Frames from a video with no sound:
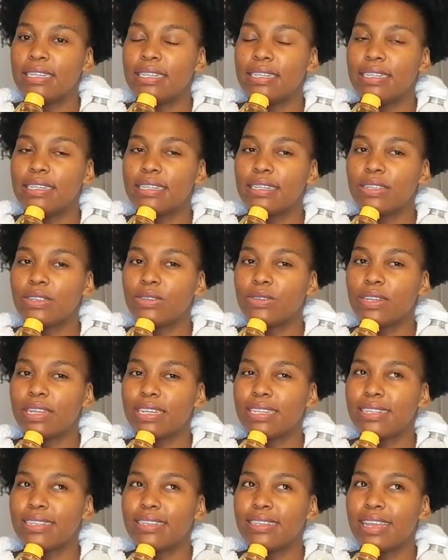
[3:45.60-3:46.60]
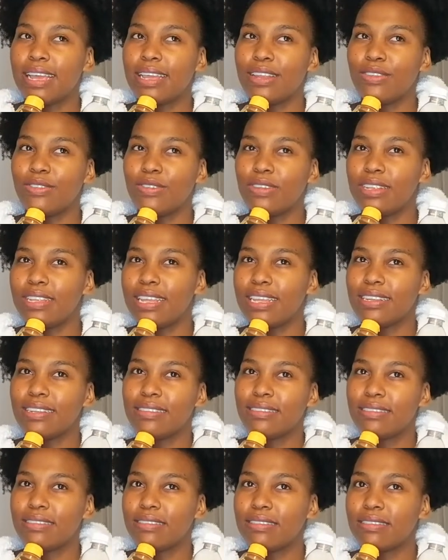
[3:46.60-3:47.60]
just so that, not
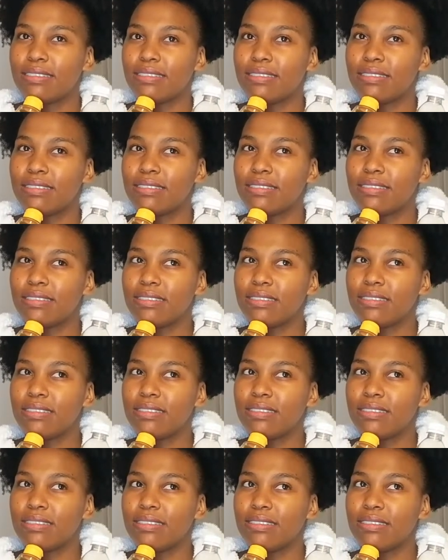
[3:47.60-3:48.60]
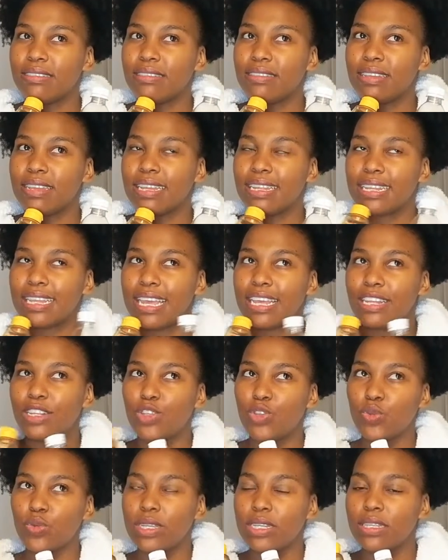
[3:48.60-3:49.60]
that it gets
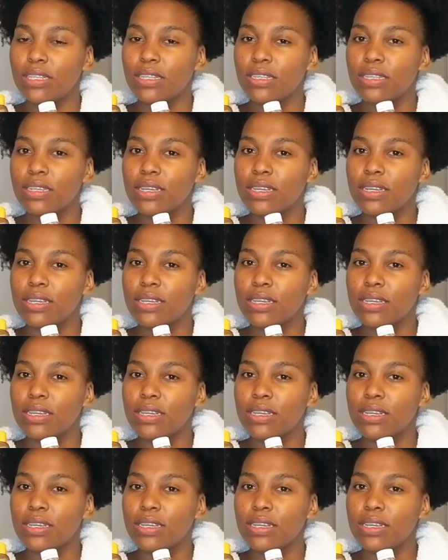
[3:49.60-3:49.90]
sweet,